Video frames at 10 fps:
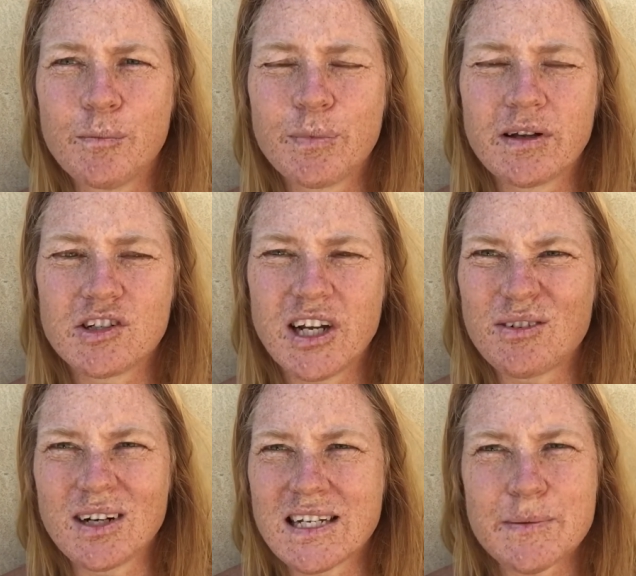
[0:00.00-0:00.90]
But
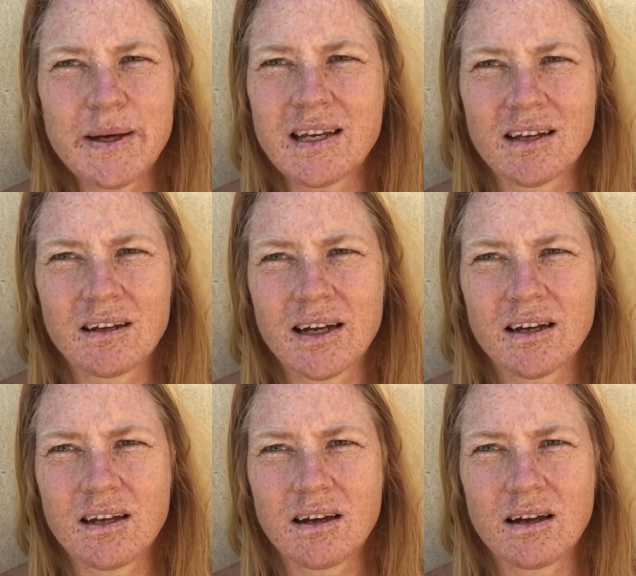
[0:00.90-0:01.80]
generally speaking,
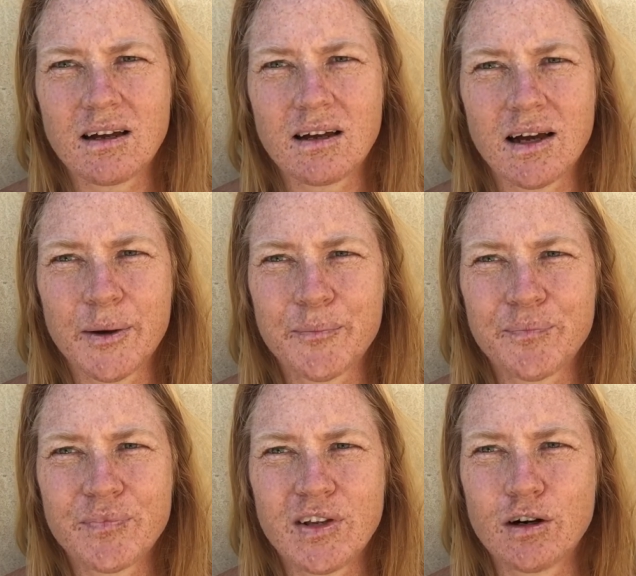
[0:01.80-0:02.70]

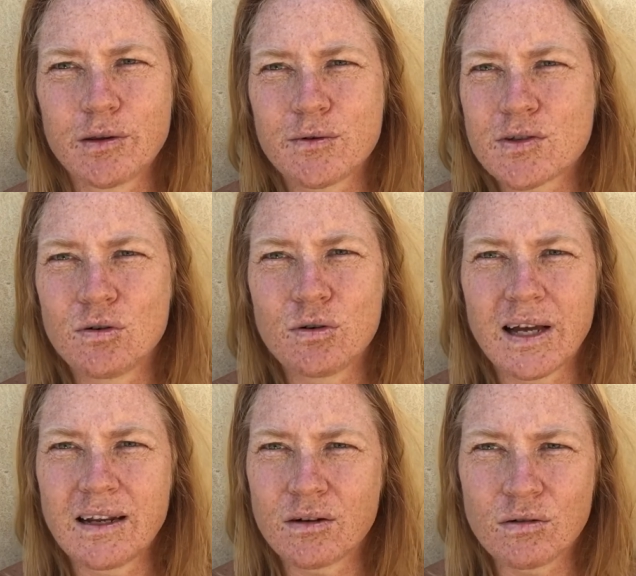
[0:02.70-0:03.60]
whether it was
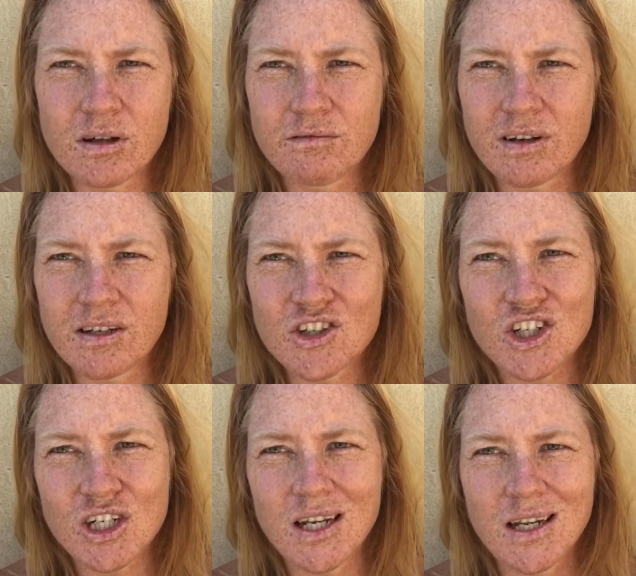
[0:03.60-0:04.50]
organic or
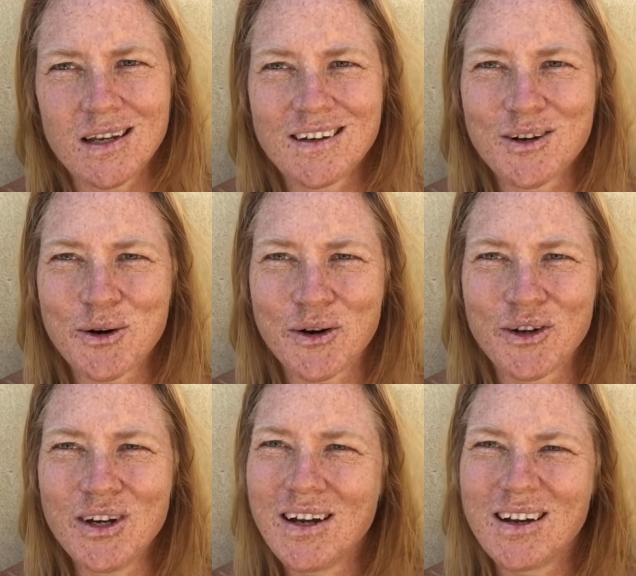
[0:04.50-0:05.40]
conventionally
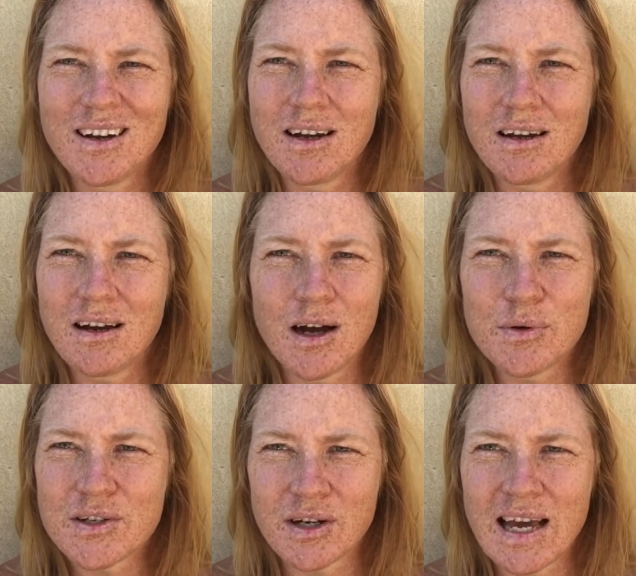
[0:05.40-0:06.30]
grown, I
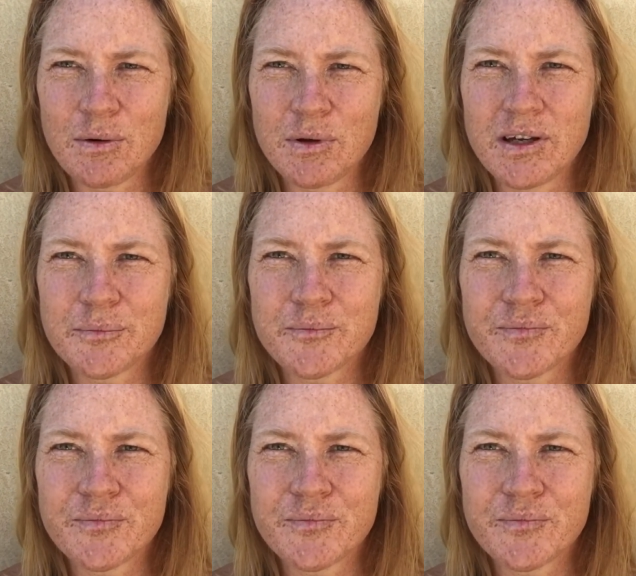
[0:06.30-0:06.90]
was okay with it.